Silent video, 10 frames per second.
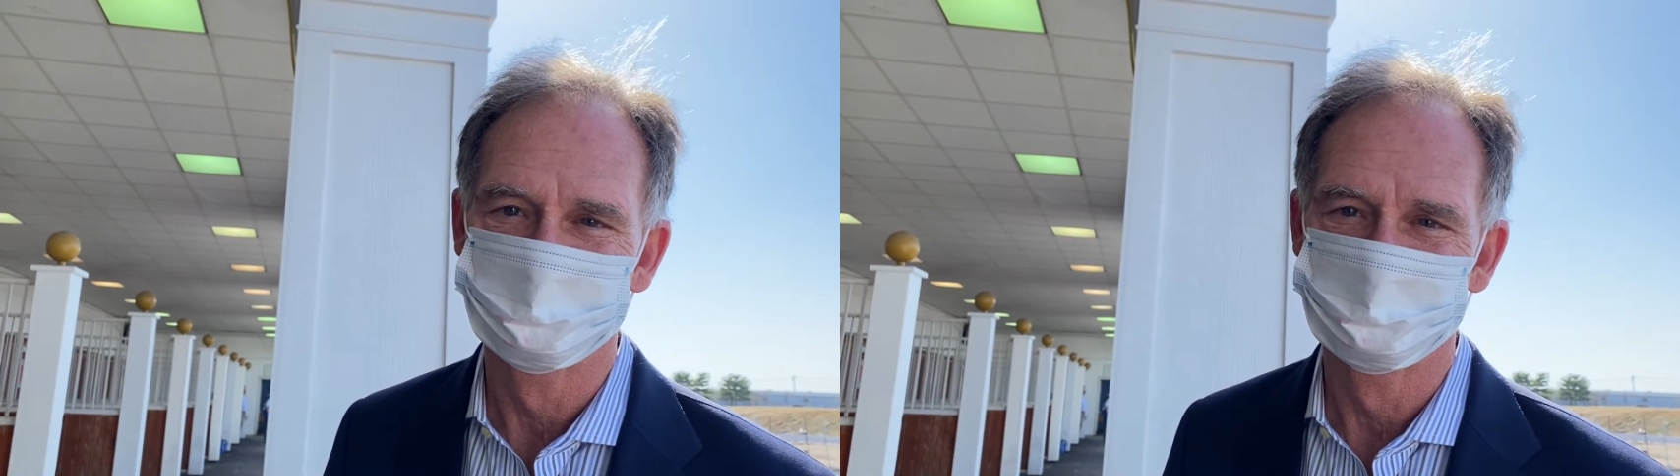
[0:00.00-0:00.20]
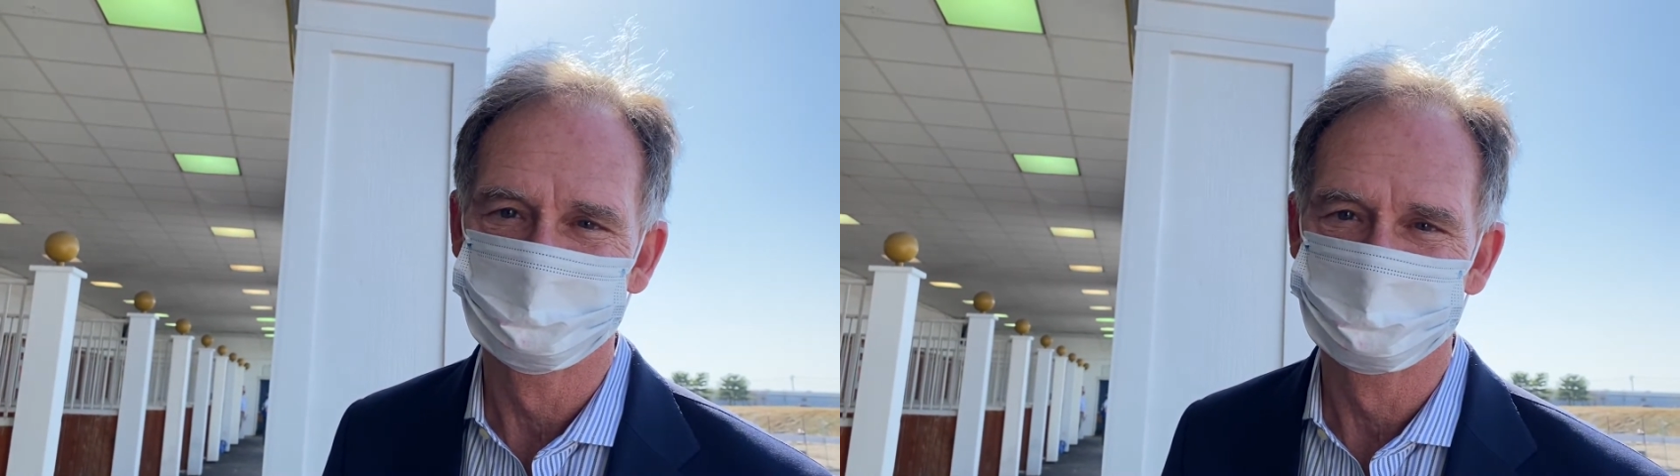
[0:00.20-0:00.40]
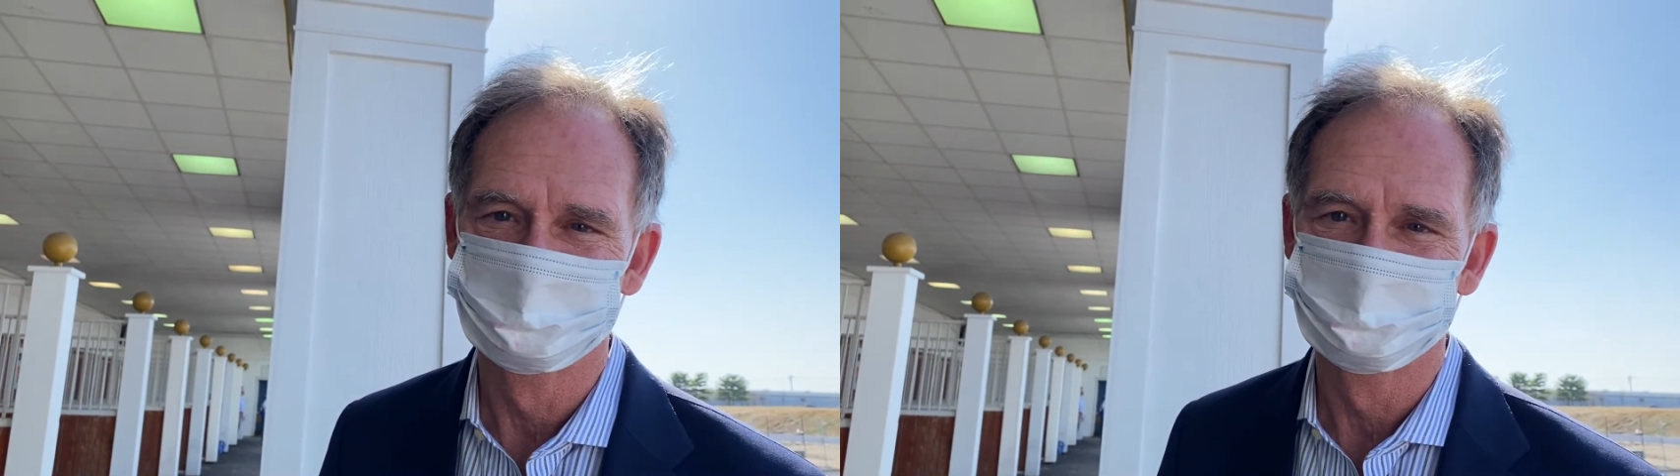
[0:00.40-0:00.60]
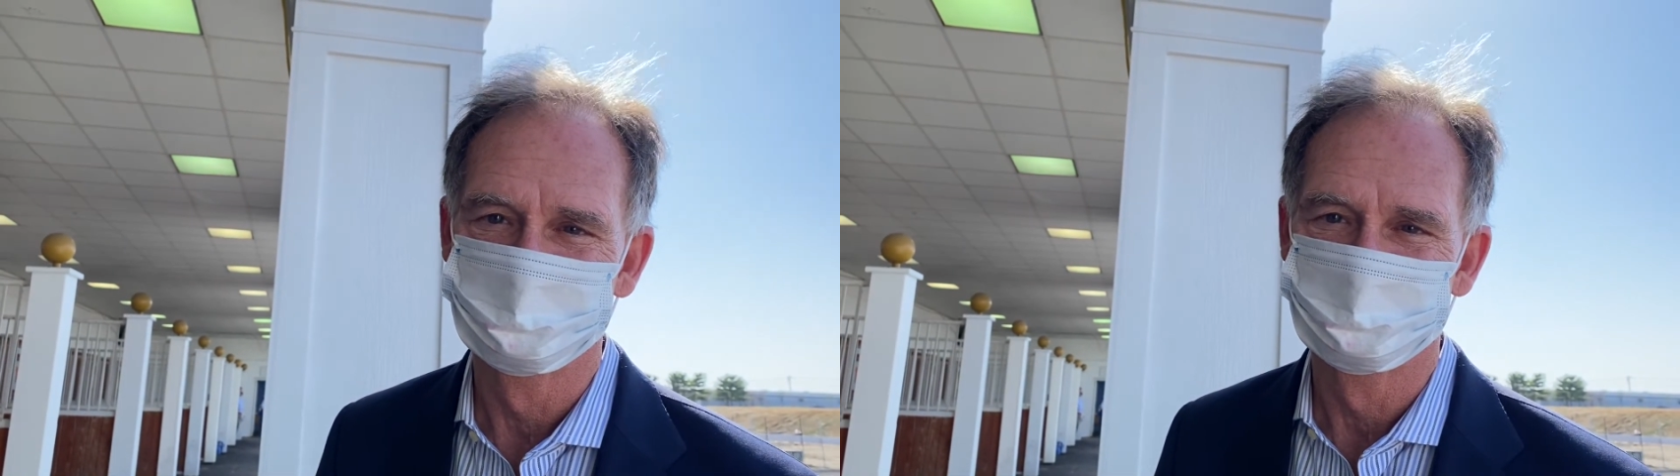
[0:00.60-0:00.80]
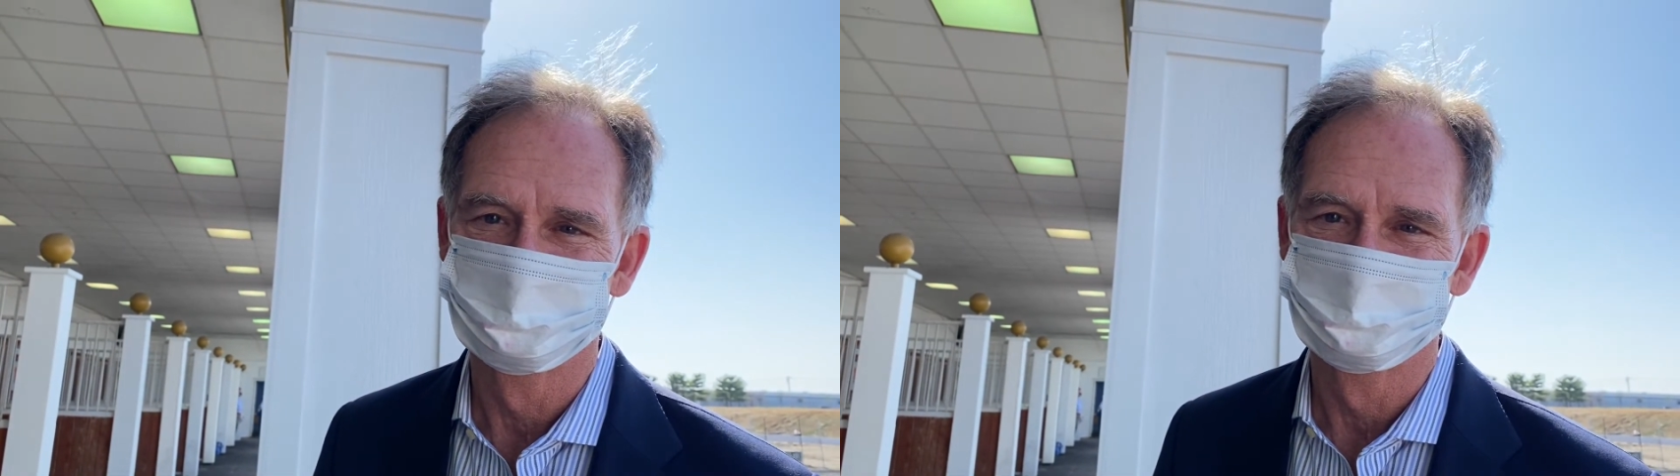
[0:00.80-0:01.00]
but it's a big
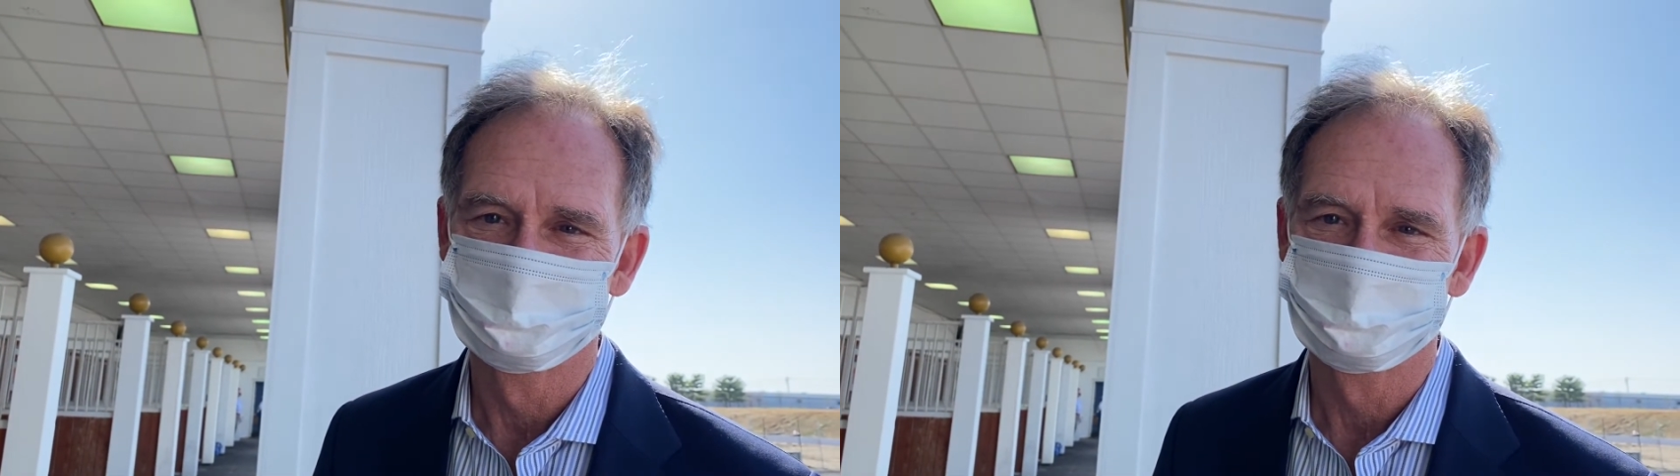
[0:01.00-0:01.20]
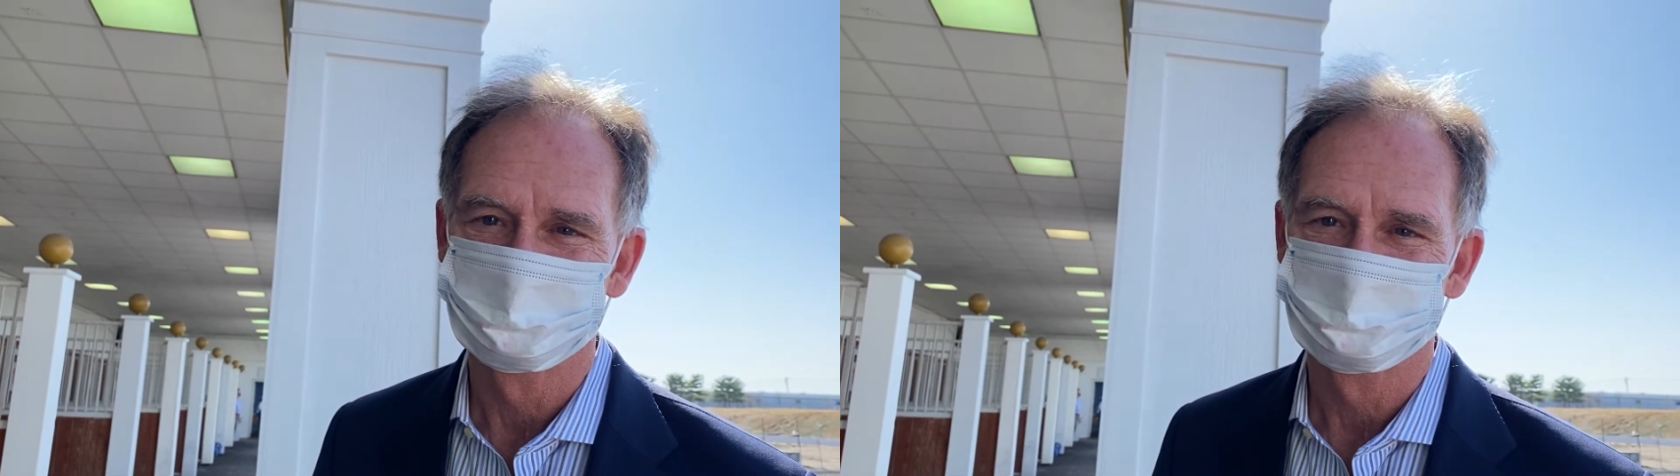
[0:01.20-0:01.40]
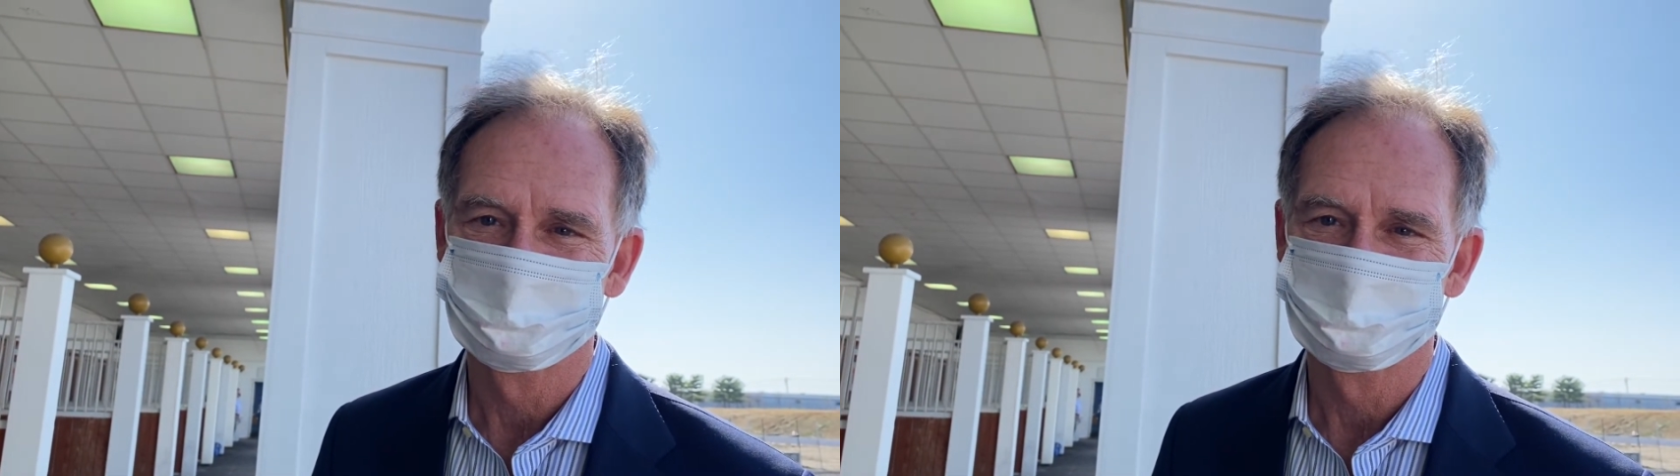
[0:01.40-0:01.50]
day for